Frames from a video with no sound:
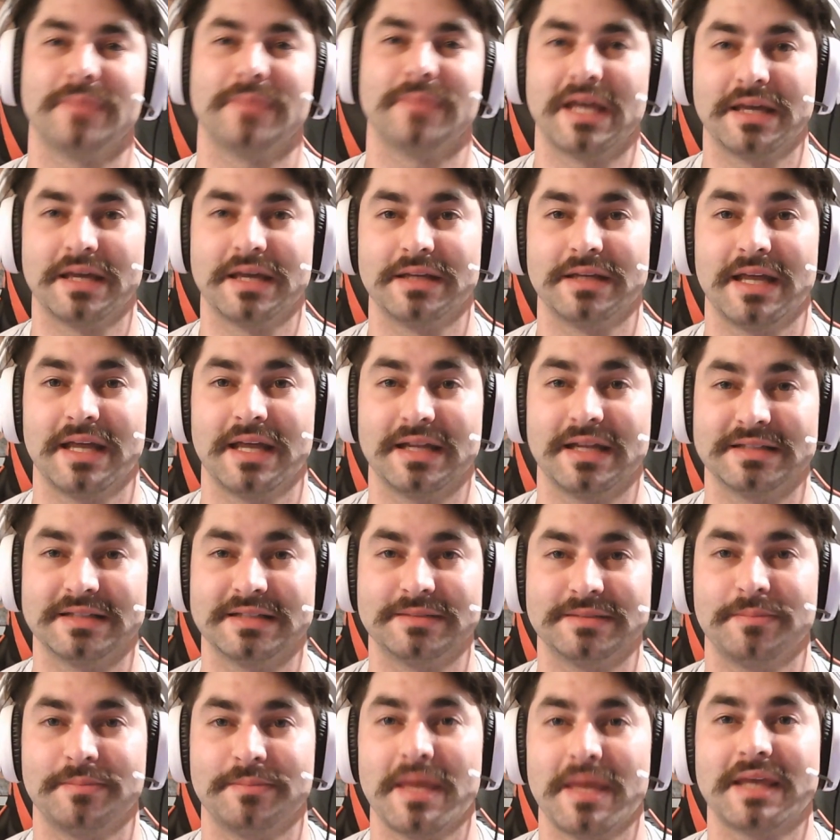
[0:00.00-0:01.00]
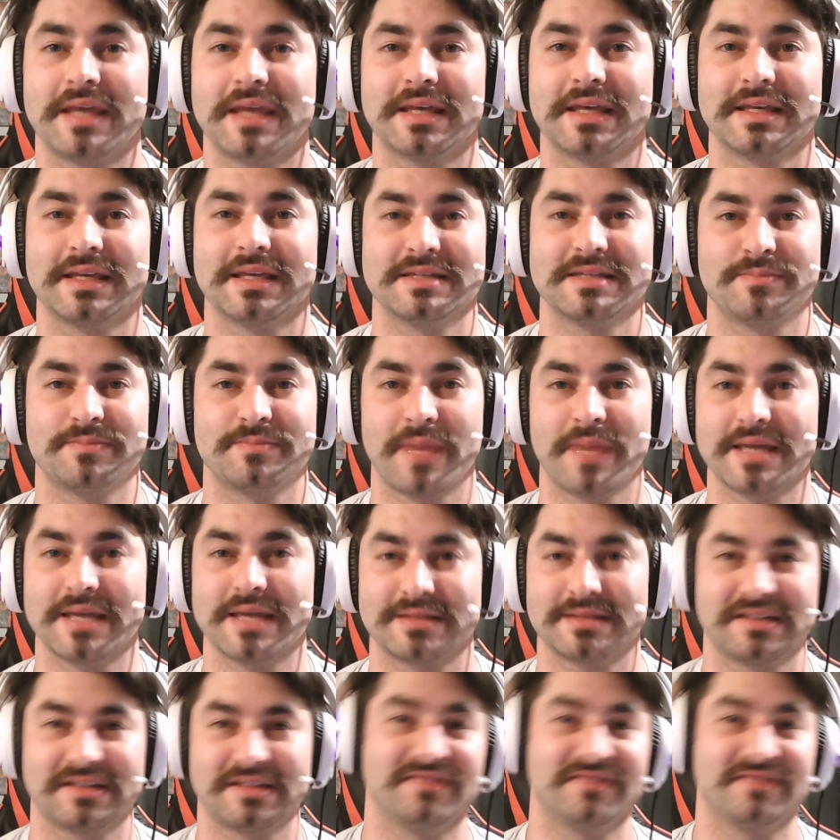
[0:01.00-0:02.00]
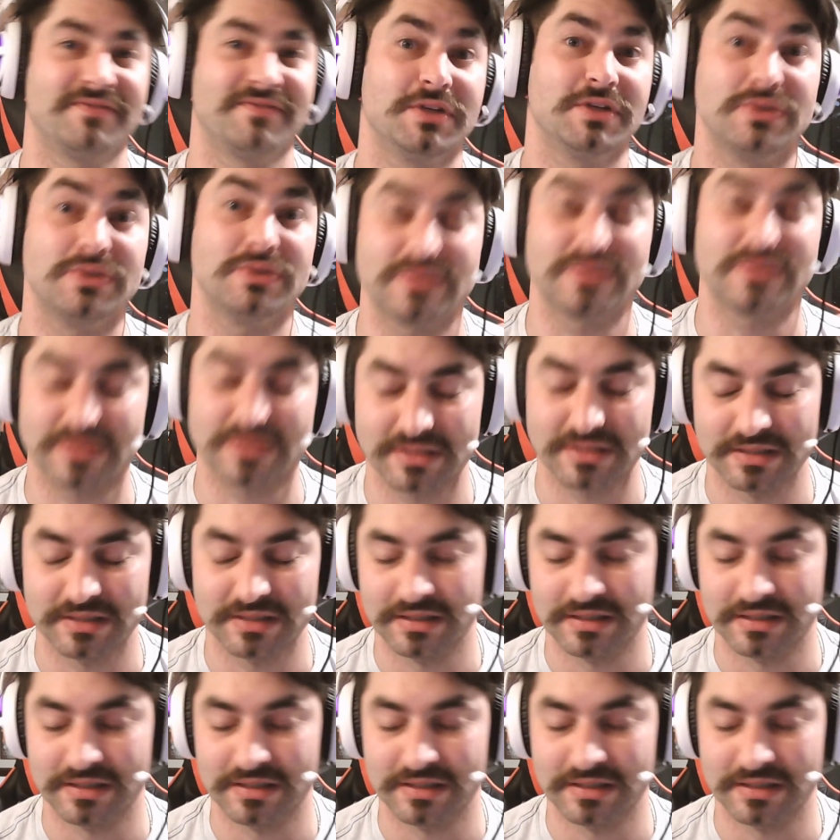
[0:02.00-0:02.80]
and it's making his base confused